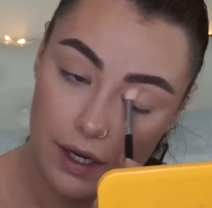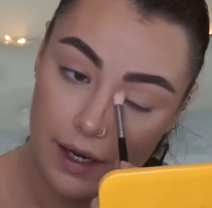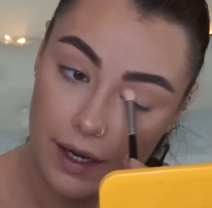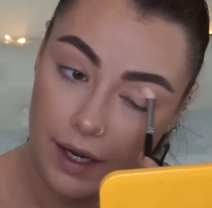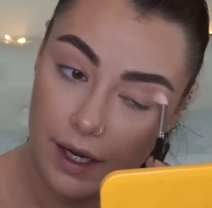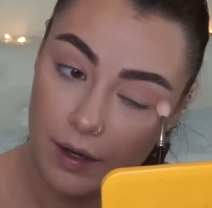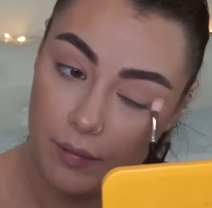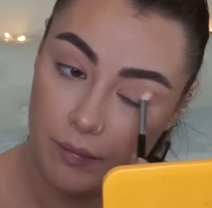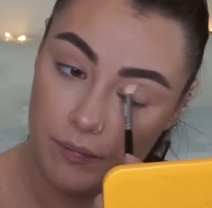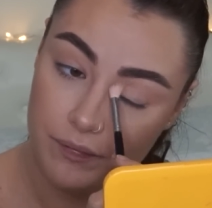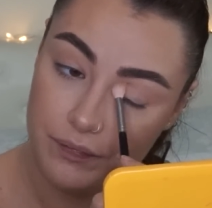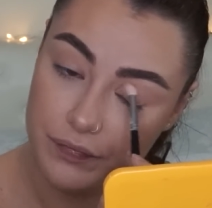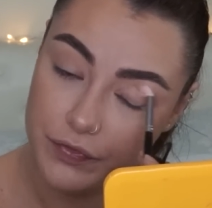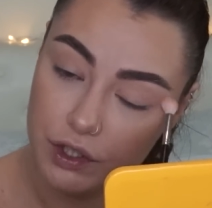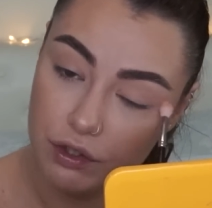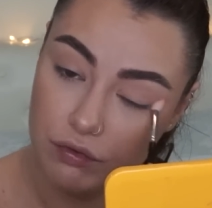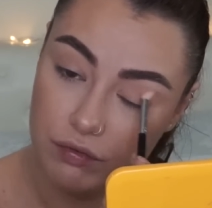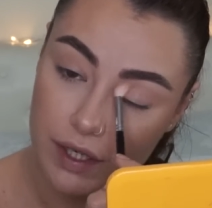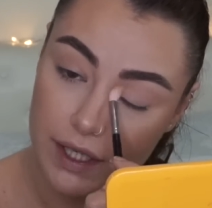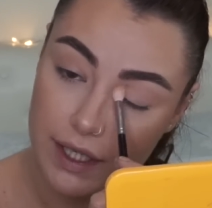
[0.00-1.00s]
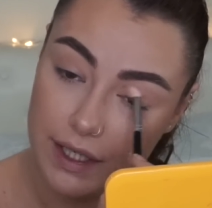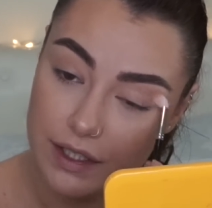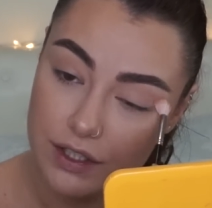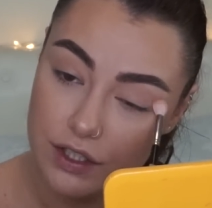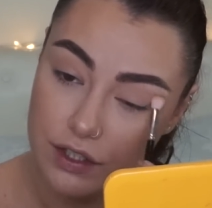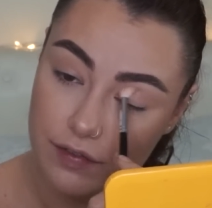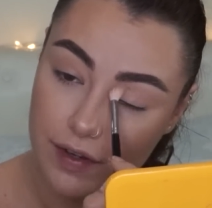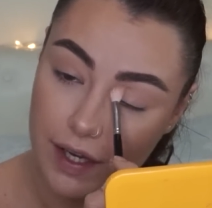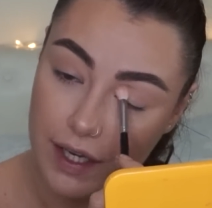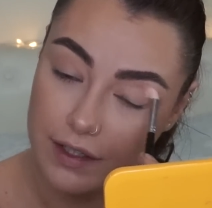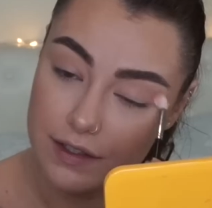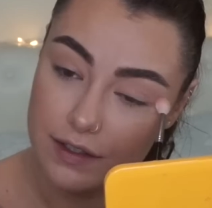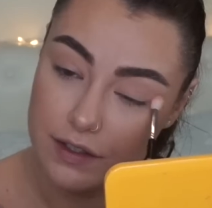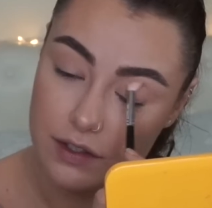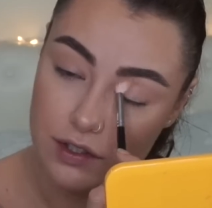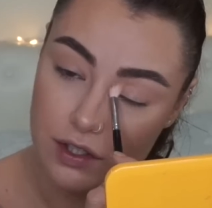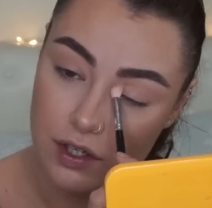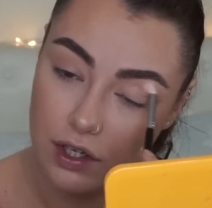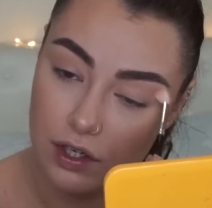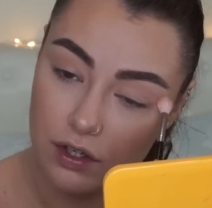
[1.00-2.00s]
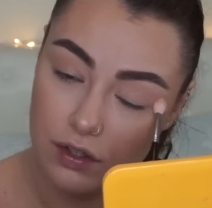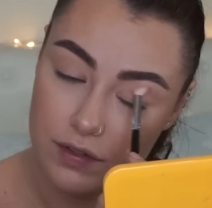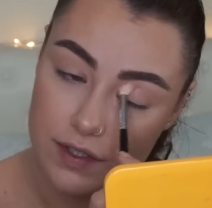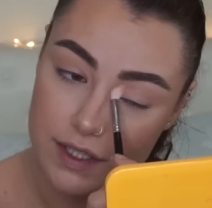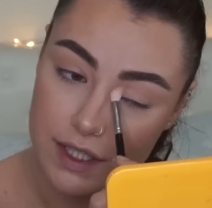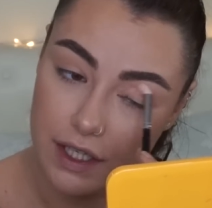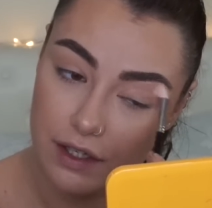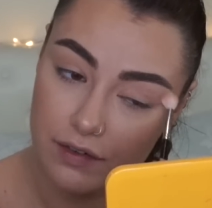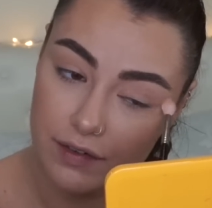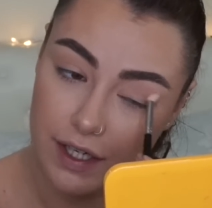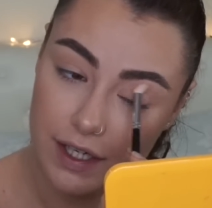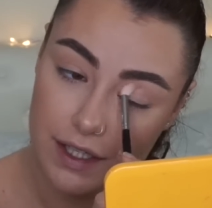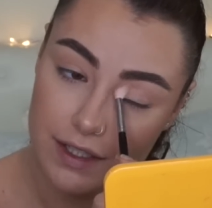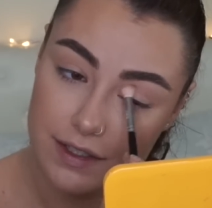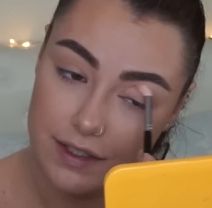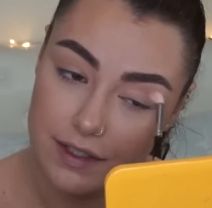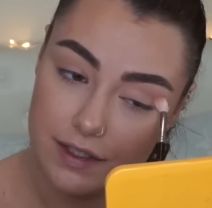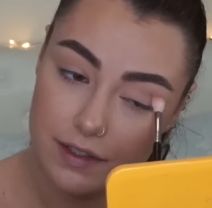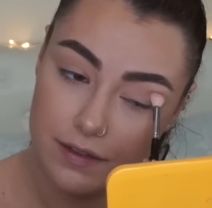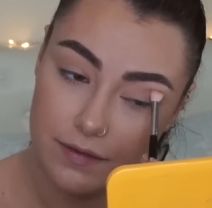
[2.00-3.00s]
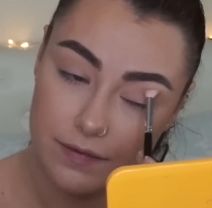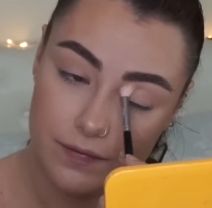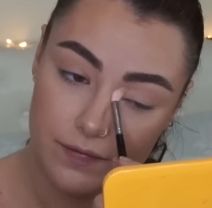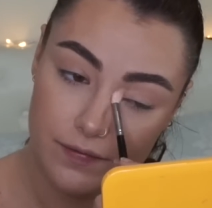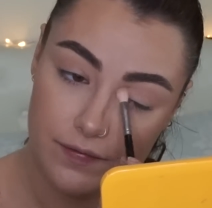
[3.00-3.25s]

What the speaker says: Ricky Gervais' new series,